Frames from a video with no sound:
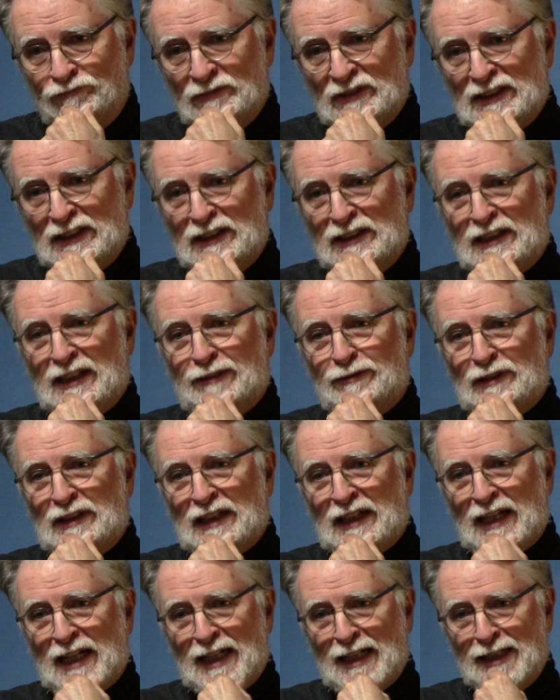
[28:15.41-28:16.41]
She's having
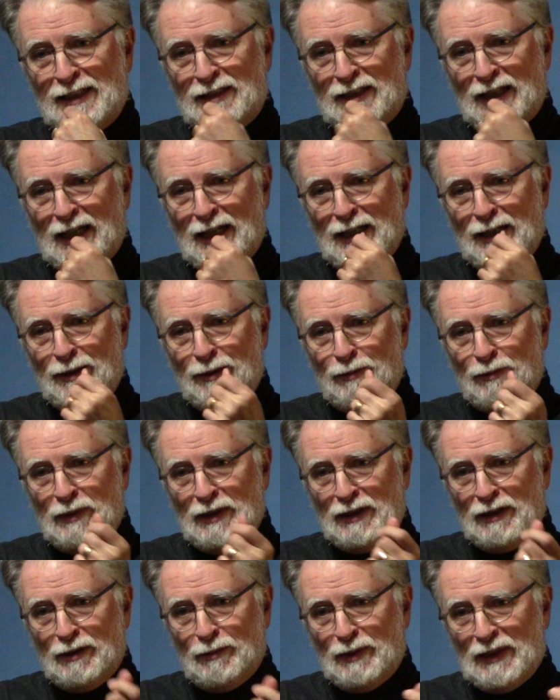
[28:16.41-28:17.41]
a high time
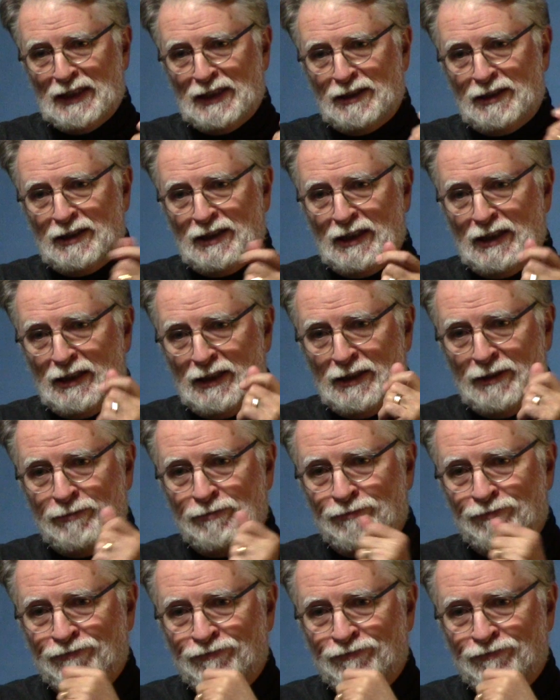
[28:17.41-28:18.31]
in the big city.